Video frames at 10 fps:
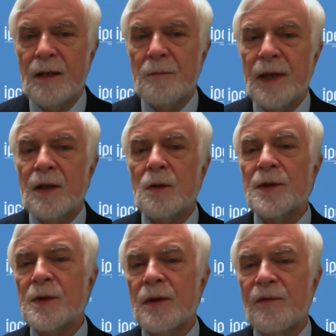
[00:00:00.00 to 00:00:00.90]
It may
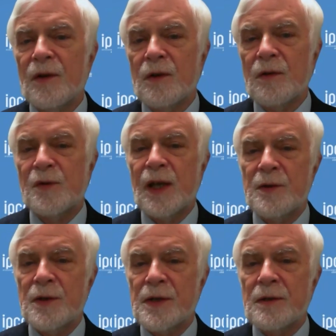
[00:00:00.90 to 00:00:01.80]
also involve
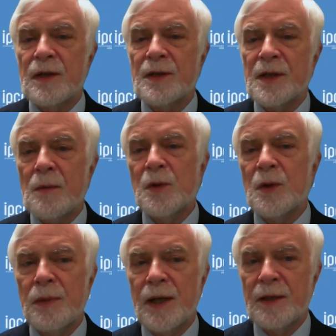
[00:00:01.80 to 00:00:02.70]
changes in
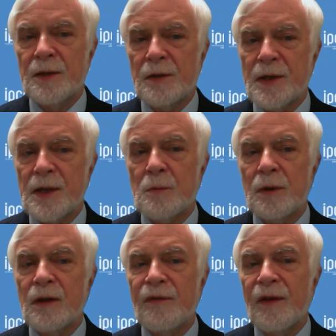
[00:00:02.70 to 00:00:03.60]
consumption patterns that
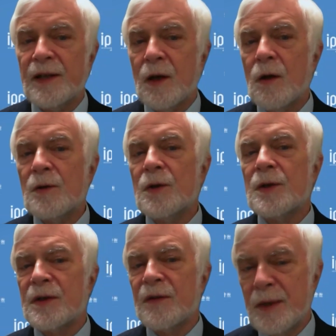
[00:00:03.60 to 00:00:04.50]
will affect
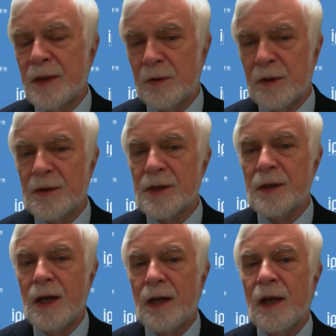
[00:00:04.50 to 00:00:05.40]
hundreds of millions,
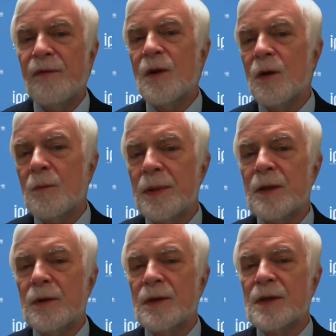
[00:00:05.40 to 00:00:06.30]
if not
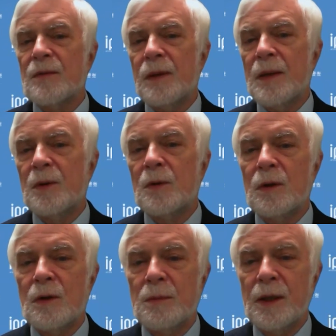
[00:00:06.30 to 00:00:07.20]
billions of people
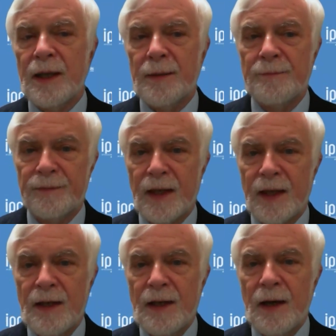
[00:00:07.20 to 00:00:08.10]
globally.
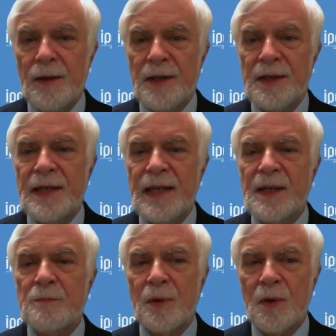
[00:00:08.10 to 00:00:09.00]
And this
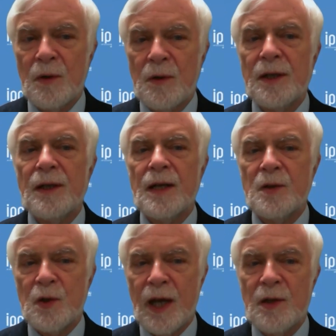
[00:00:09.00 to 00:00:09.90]
needs broad
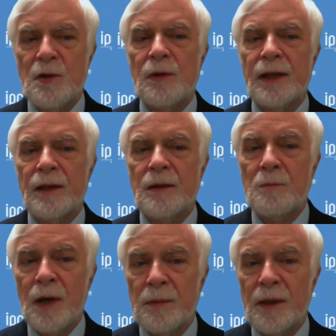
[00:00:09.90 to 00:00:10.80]
and genuine
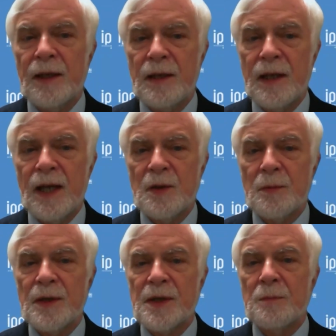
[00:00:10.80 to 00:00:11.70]
public
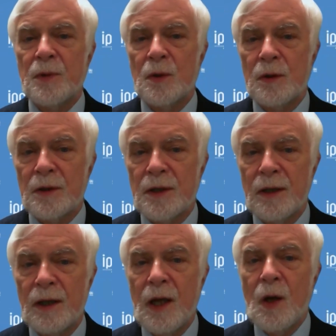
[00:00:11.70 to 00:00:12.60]
engagement support.
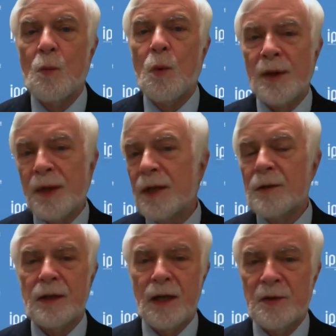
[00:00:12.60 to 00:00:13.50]

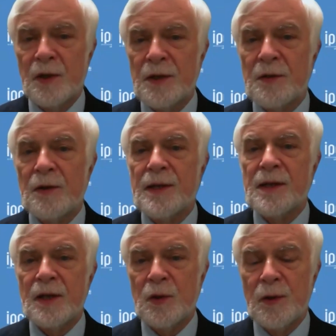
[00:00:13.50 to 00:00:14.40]
Without a just
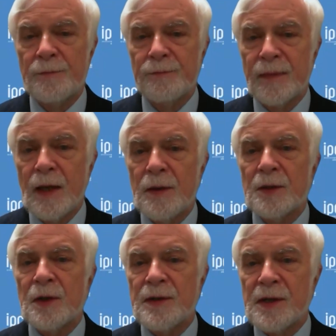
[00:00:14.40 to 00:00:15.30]
transition, the
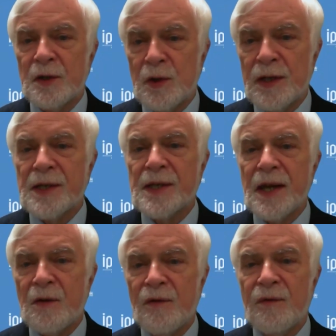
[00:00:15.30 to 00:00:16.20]
transition
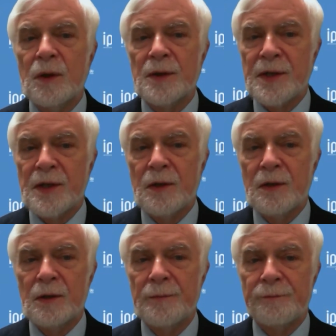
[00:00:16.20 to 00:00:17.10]
itself will
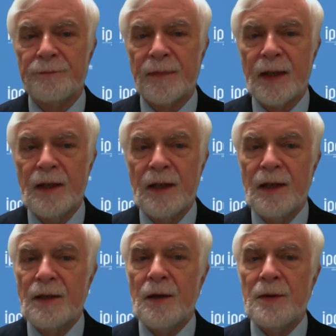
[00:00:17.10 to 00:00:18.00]
stall.
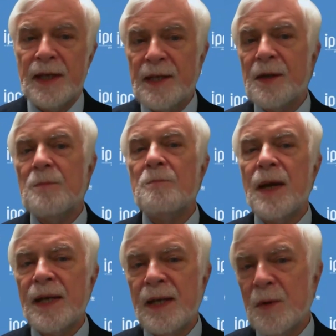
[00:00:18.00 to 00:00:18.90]
Now, these and
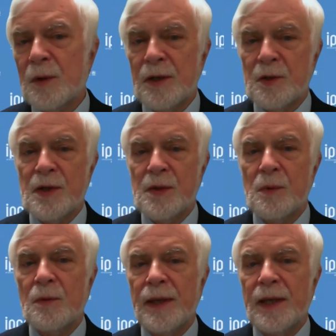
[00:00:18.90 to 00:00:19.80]
many more issues
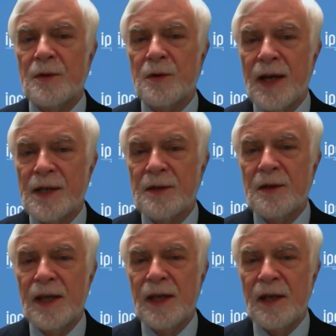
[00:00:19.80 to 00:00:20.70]
will be addressed
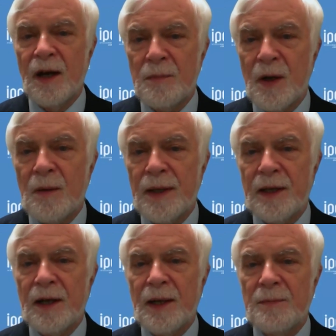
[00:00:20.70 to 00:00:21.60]
in the
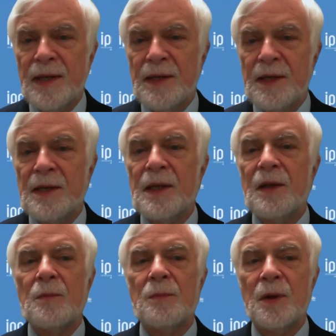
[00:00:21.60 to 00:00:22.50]
upcoming
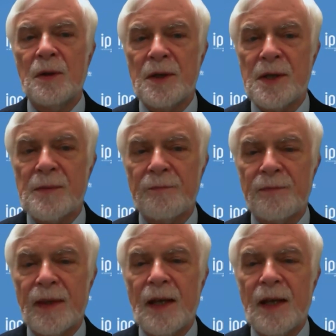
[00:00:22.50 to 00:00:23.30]
IPCC reports.